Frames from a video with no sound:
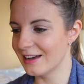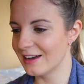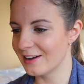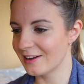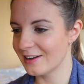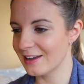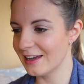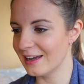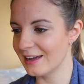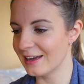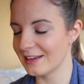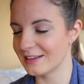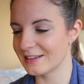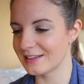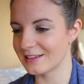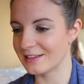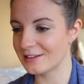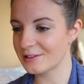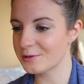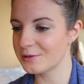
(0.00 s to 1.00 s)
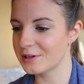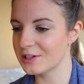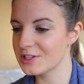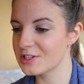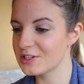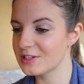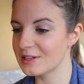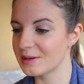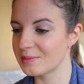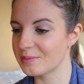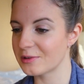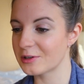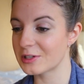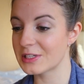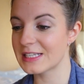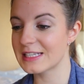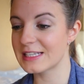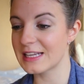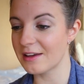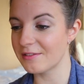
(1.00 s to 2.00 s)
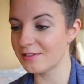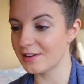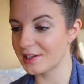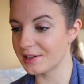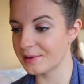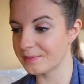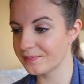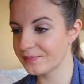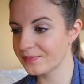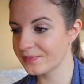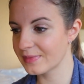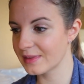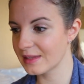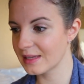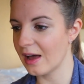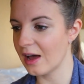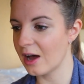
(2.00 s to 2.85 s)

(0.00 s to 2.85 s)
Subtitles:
Okay, then question number 7.